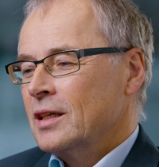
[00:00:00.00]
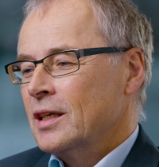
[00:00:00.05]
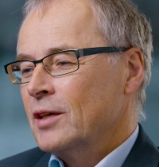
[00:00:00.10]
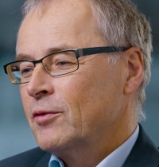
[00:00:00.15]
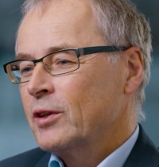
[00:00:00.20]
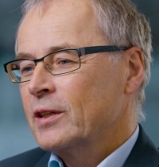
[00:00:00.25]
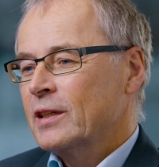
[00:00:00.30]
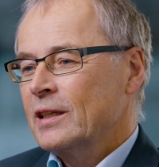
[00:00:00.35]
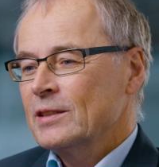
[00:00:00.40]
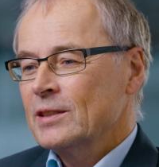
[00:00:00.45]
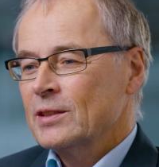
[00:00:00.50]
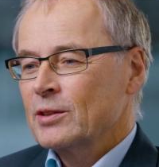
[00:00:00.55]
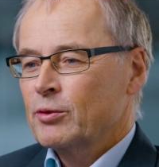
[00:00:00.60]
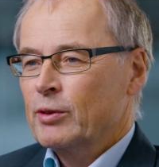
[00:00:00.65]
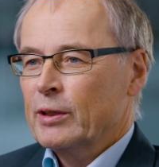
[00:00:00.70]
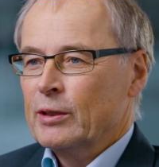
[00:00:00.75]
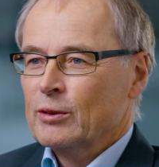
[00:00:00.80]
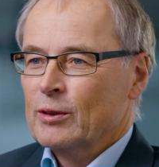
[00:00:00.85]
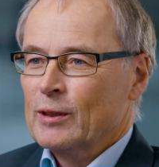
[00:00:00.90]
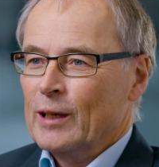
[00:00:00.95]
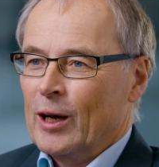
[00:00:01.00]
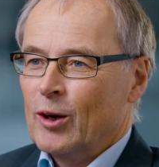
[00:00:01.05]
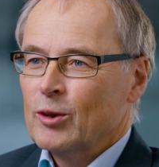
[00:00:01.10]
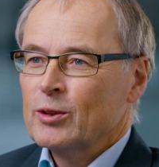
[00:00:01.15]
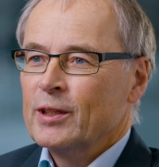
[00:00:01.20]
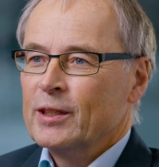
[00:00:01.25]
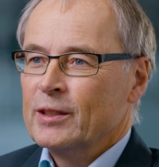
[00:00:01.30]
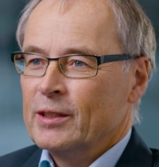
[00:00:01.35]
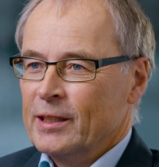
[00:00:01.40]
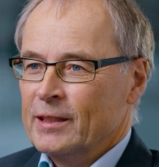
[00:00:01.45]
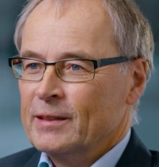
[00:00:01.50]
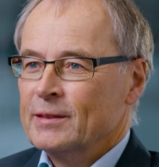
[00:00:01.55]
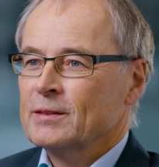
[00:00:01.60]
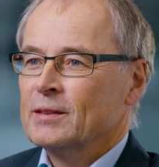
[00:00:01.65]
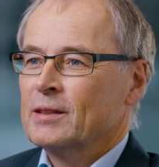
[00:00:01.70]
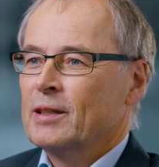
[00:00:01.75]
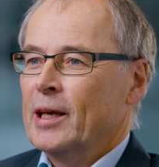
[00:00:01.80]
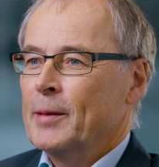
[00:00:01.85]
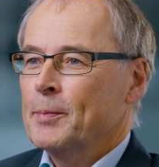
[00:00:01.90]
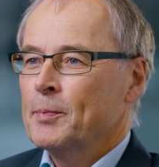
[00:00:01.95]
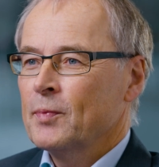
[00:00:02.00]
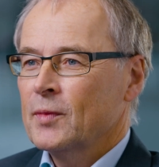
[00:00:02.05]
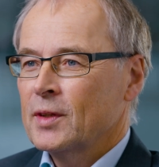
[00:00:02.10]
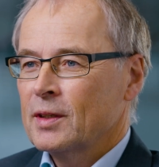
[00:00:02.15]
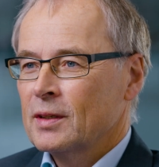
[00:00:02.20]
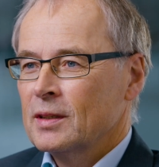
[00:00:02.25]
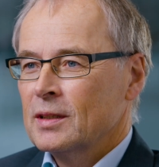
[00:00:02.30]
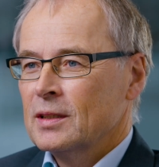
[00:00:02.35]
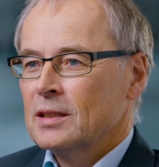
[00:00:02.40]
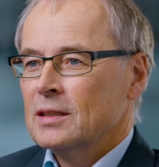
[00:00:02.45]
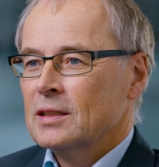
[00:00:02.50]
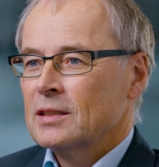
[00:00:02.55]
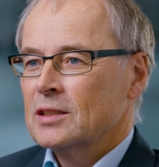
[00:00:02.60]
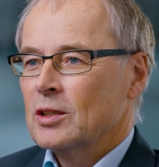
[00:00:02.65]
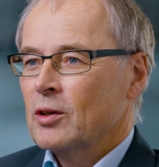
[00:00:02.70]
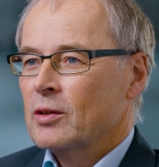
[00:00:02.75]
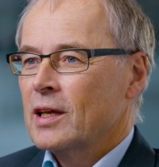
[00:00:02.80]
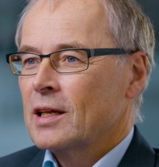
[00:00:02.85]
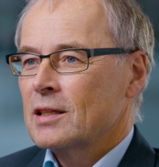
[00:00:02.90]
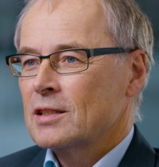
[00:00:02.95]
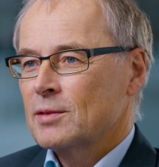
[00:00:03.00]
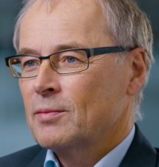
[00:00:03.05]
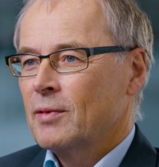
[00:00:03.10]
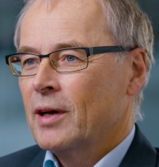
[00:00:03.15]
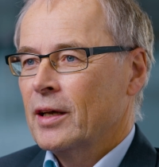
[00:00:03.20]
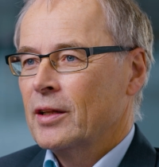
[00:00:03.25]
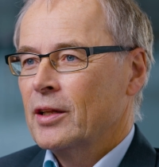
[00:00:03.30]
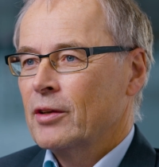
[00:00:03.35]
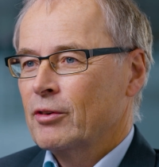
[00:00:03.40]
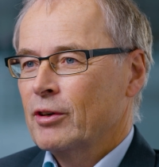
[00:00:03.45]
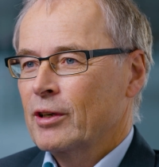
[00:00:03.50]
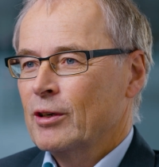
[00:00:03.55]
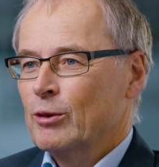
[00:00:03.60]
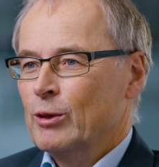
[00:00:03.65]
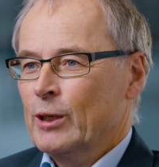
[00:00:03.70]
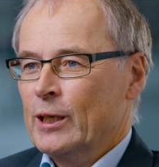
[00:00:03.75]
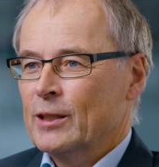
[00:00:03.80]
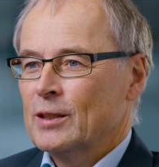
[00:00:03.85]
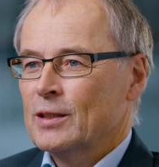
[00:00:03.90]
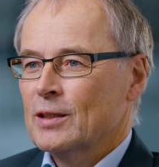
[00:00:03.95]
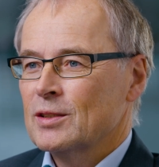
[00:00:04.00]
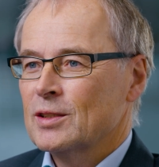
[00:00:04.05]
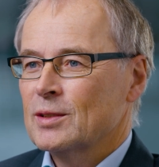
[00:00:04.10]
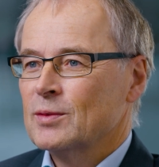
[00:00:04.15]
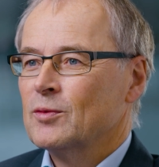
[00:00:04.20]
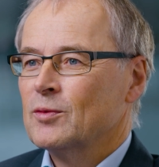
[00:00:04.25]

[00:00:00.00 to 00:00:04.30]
If it isn't written down, it didn't happen, So that's why the regulators